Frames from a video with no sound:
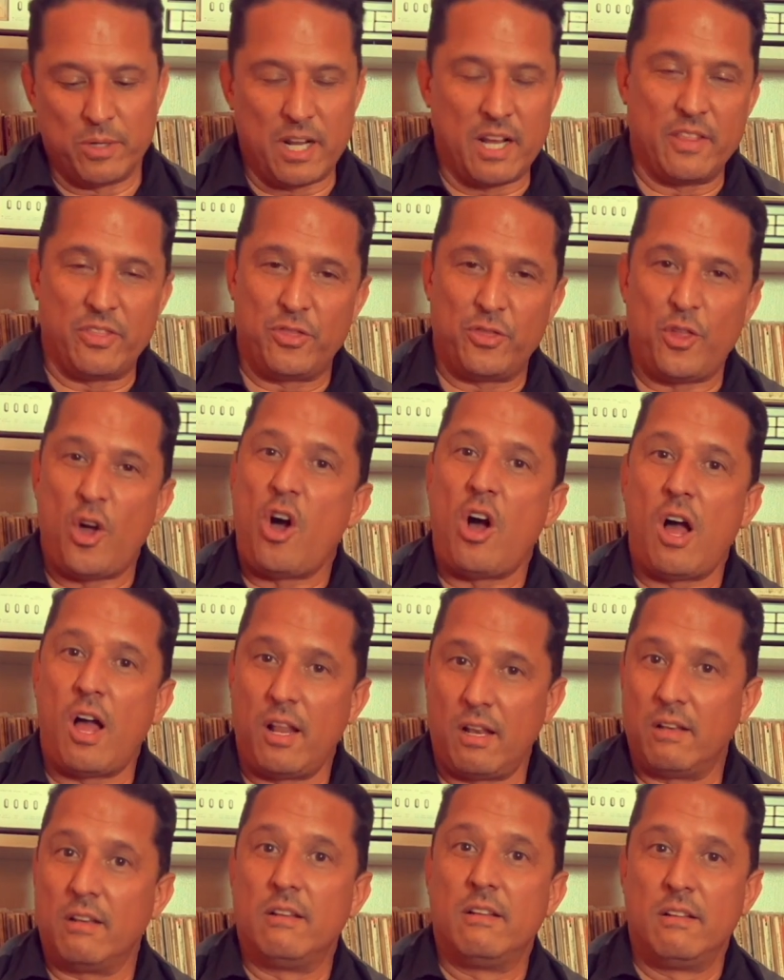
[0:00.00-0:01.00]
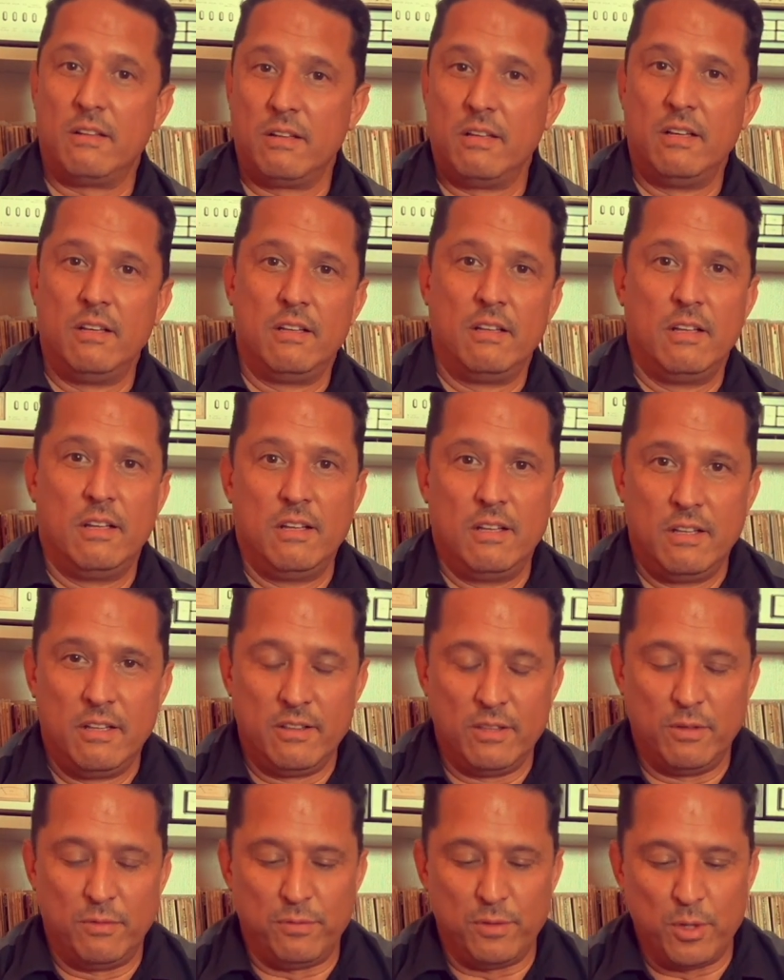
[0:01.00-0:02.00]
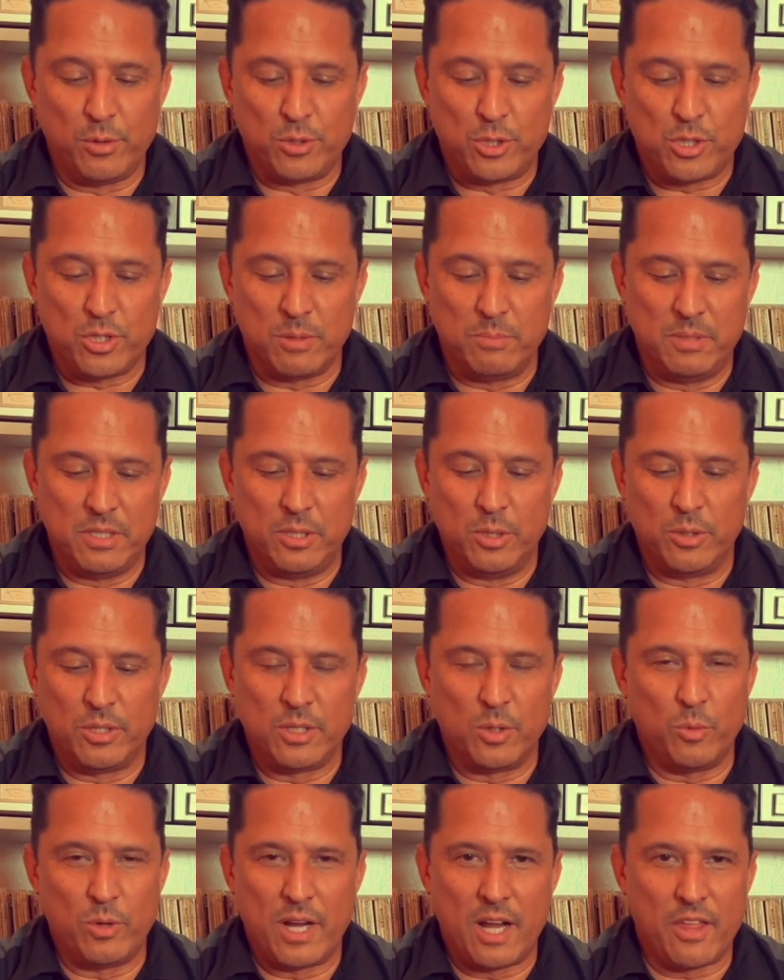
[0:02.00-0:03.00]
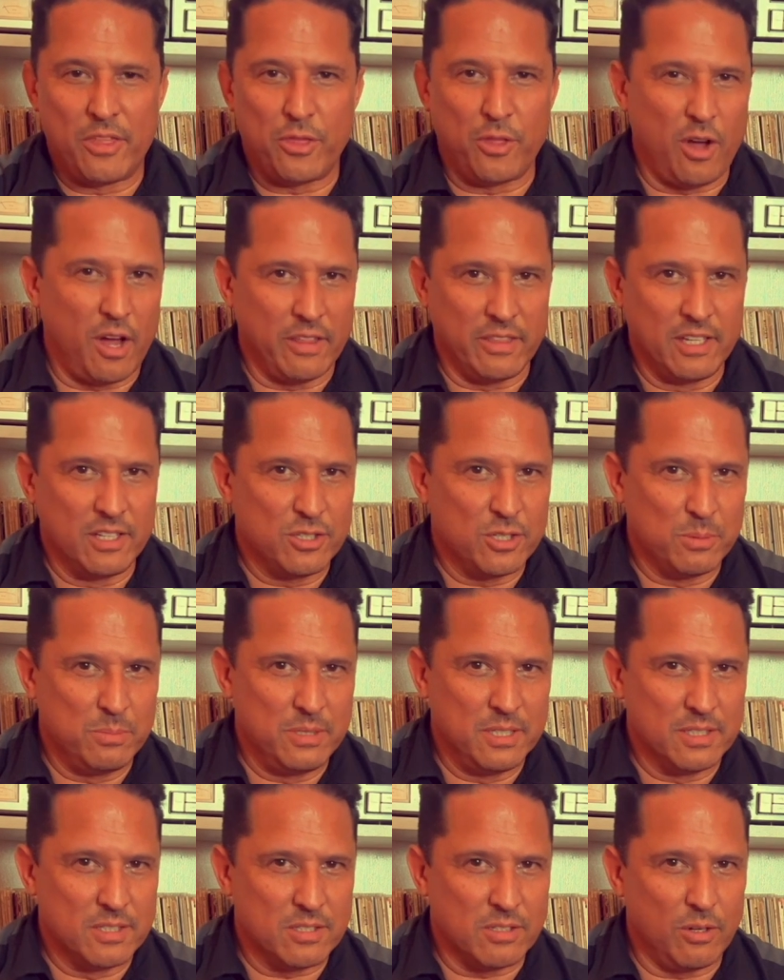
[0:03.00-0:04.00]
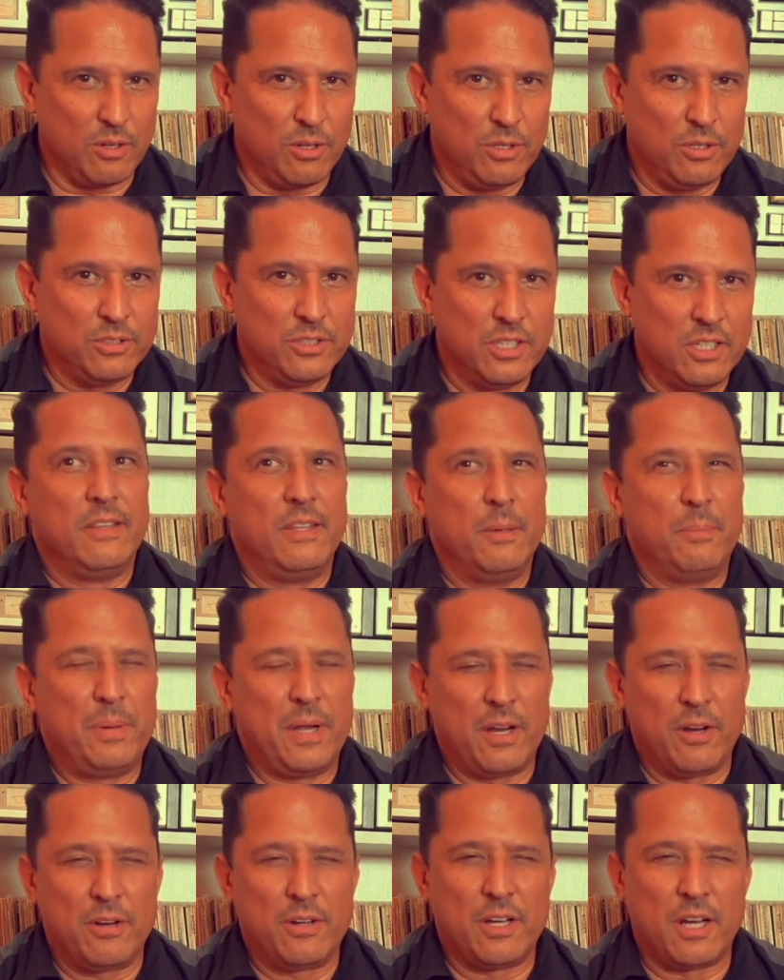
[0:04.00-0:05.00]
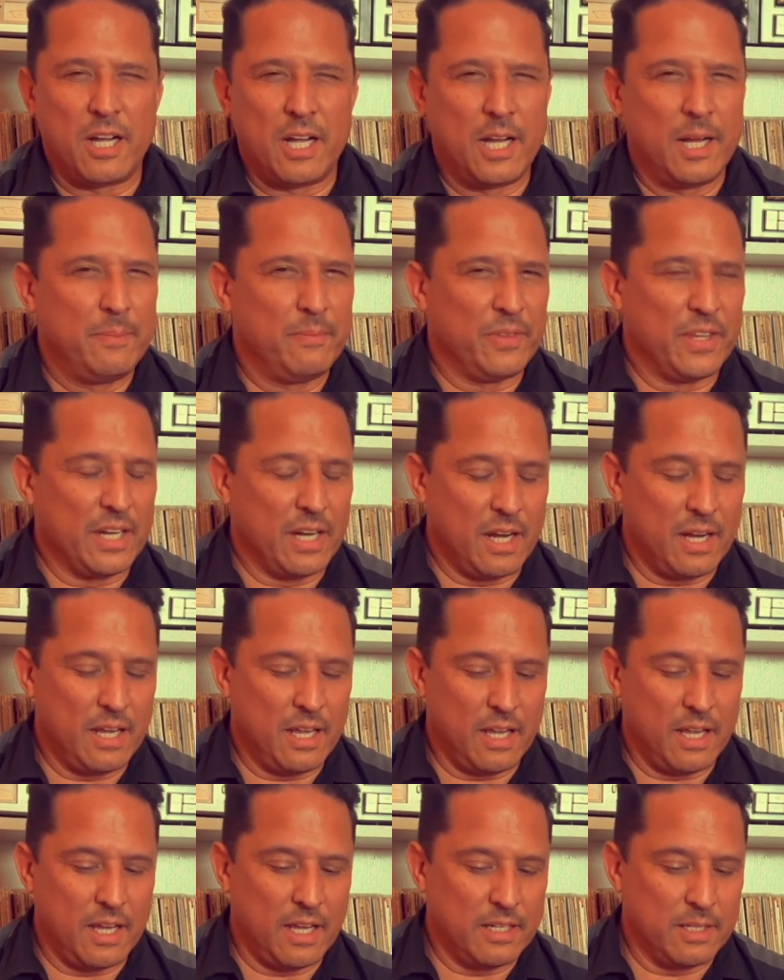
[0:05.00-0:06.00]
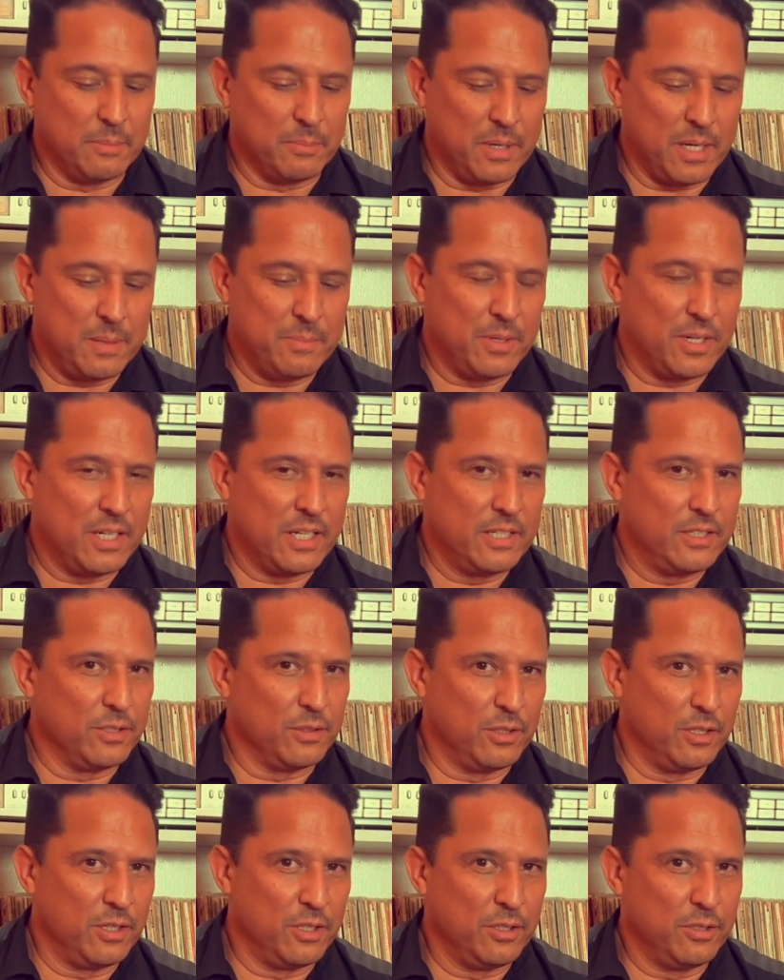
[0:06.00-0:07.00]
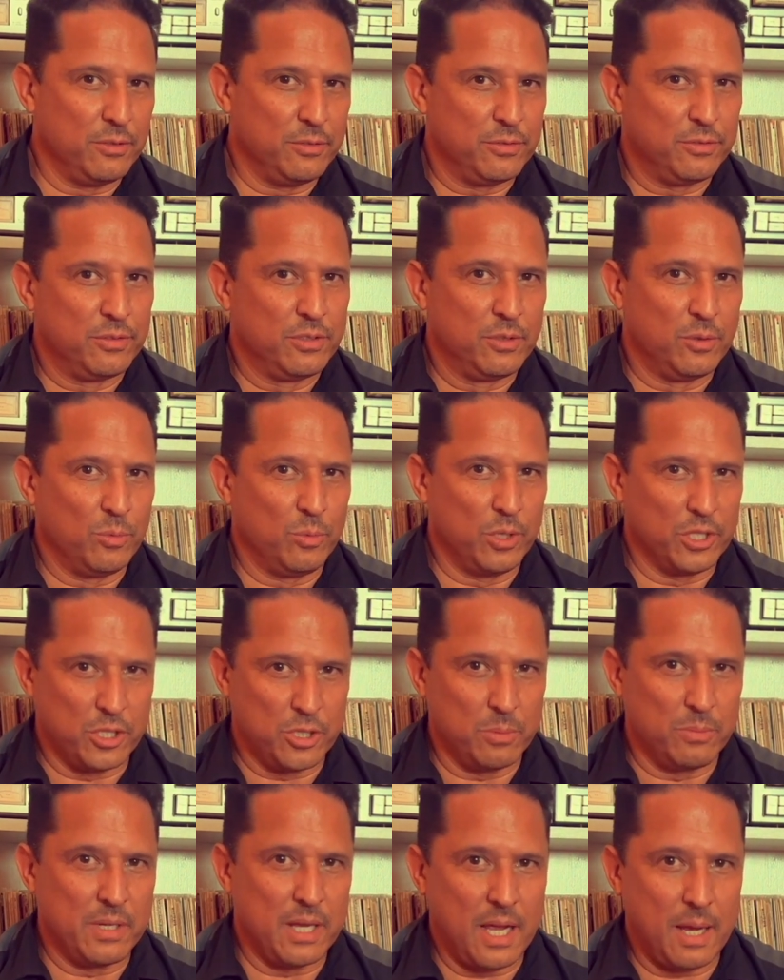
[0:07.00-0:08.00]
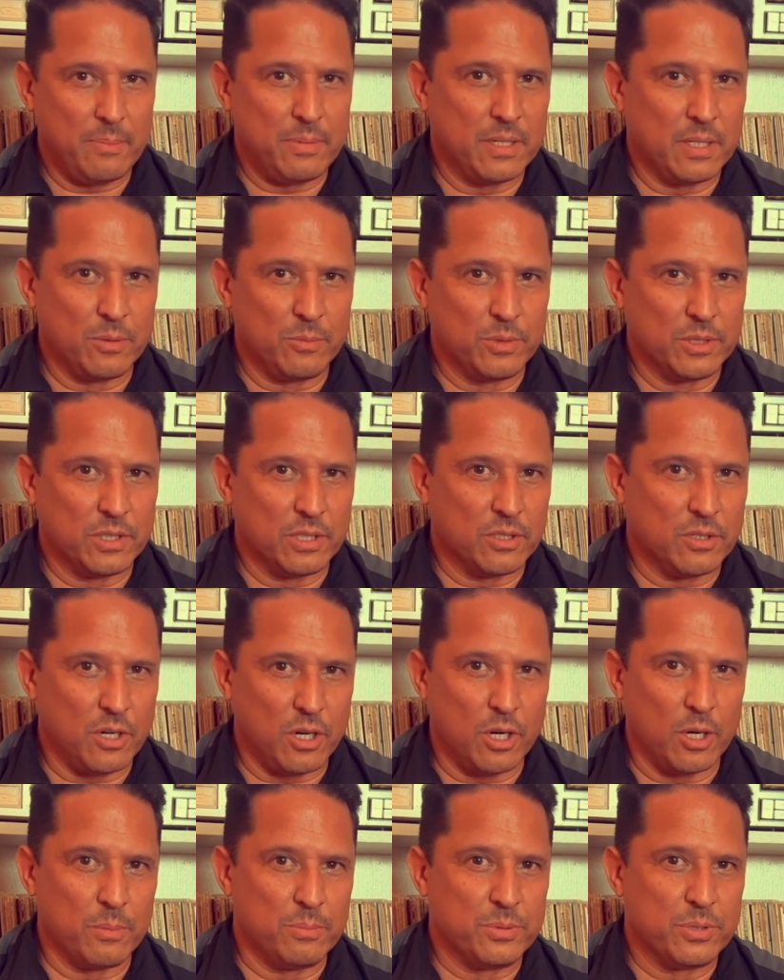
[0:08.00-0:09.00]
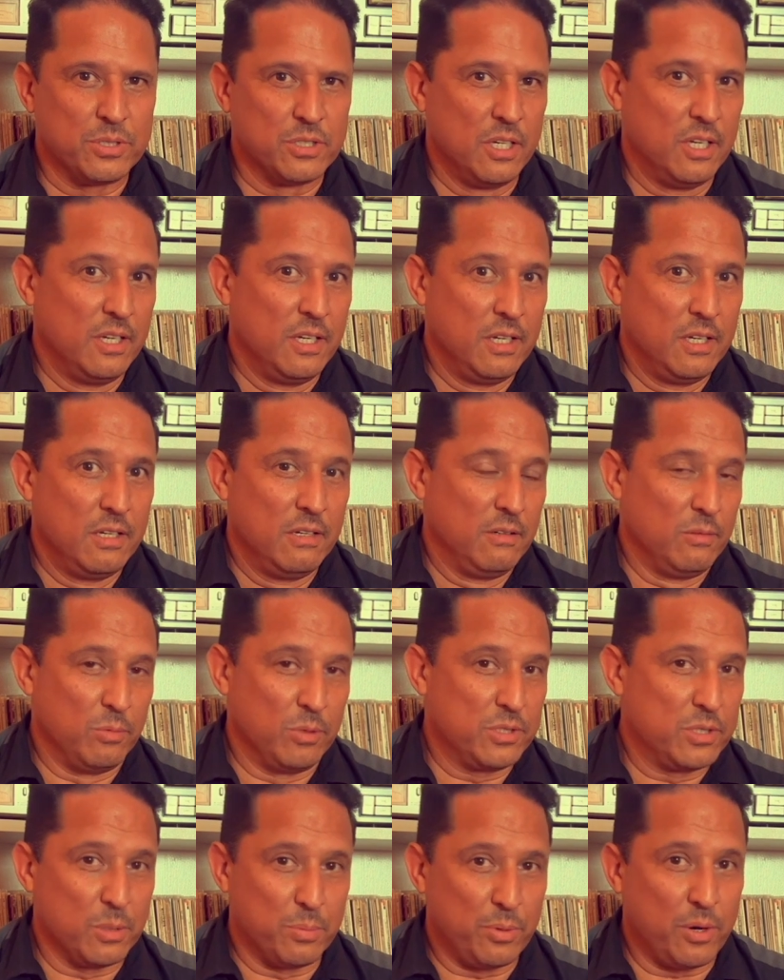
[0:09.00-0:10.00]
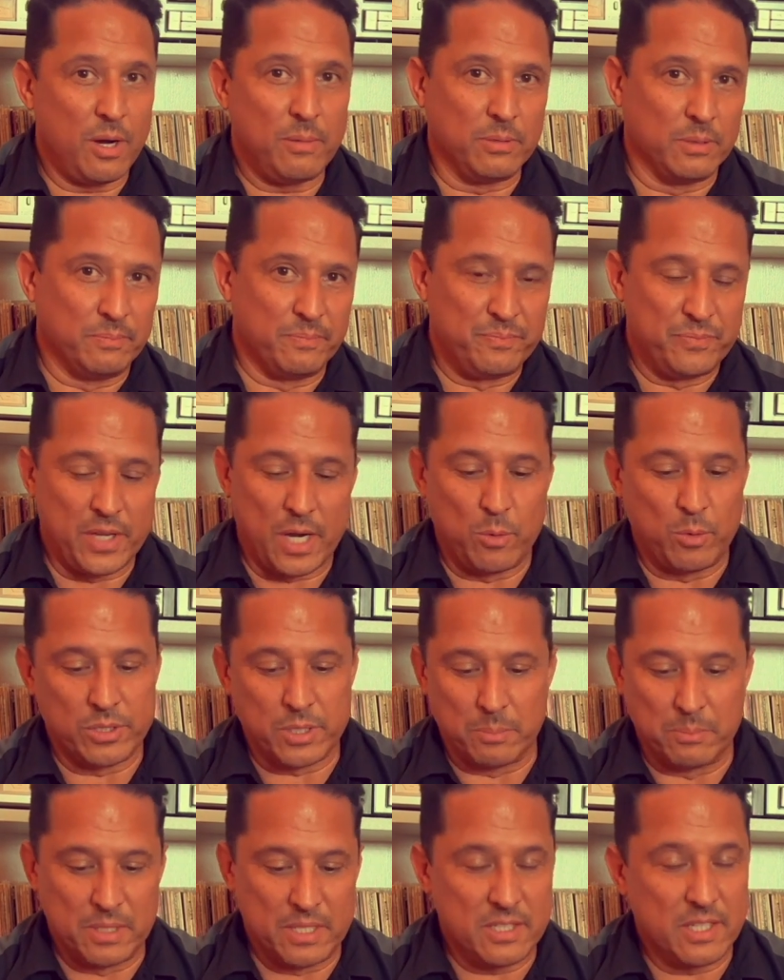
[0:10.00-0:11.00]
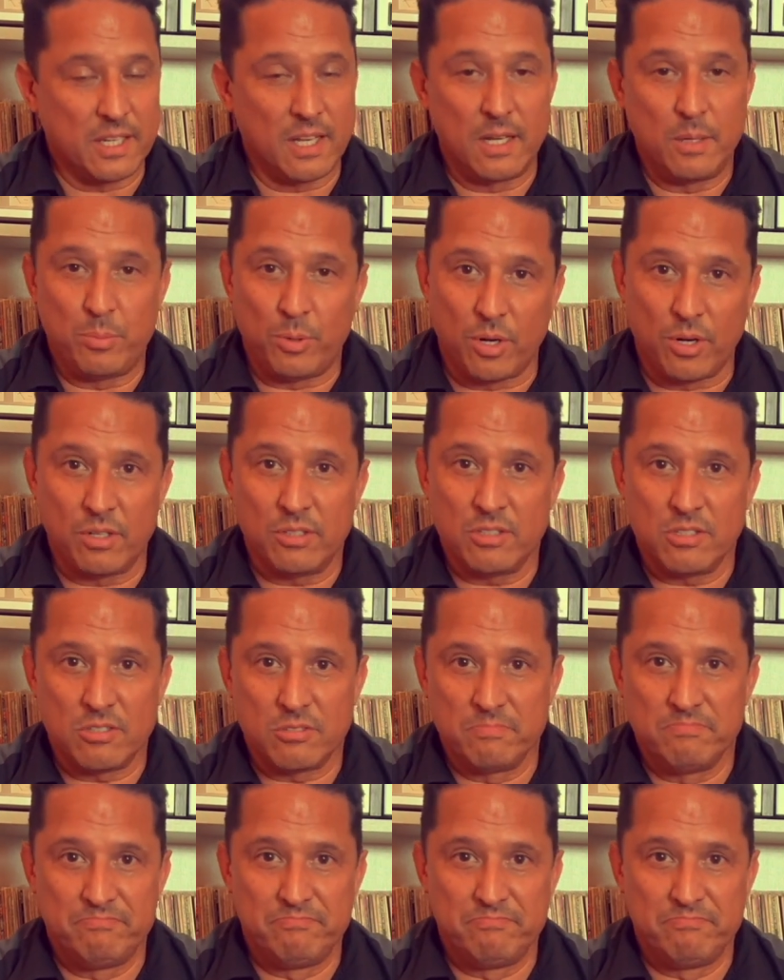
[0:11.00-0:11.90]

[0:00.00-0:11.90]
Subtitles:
I thought the floats should be doing, the way I thought they should be installed. The paradigm that I had in my mind of what should be happening with the carbs was the problem. I wasn't missing any parts.